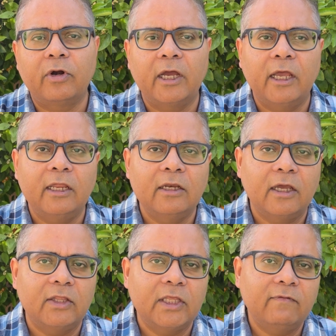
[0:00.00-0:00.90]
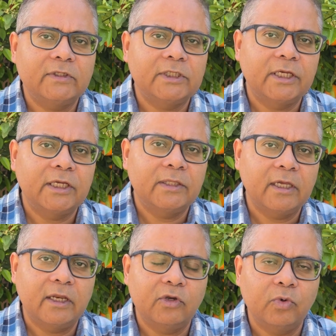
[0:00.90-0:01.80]
and they will say that you
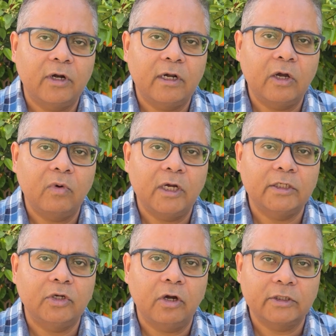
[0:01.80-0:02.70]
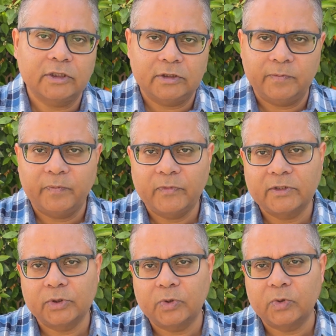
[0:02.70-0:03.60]
are now a doctor.
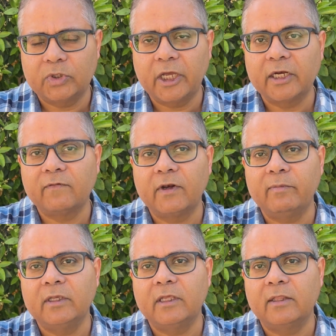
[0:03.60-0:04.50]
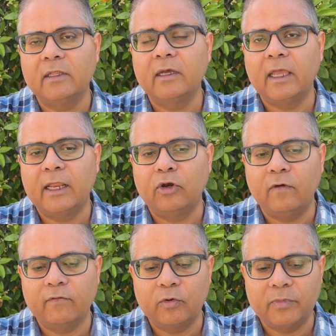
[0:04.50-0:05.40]
So that will be then the end of your
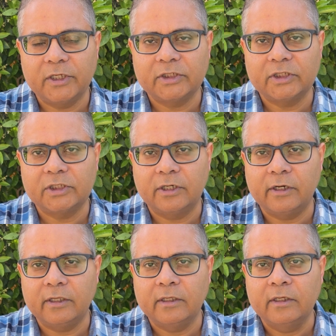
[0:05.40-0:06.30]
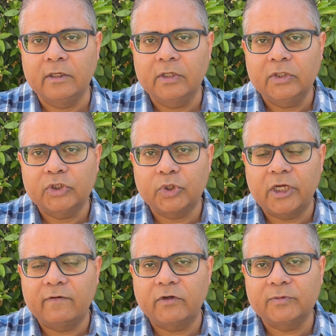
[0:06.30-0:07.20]
PhD journey. So that was
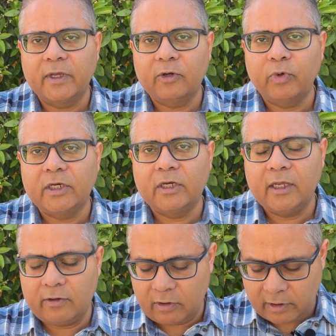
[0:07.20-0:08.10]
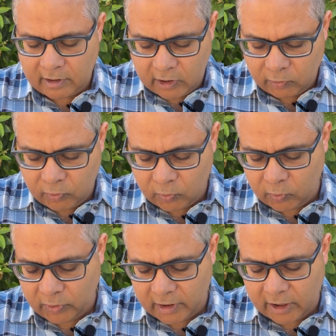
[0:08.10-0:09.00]
my quick take on how to
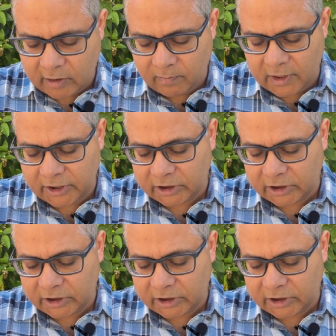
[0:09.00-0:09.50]
get a PhD.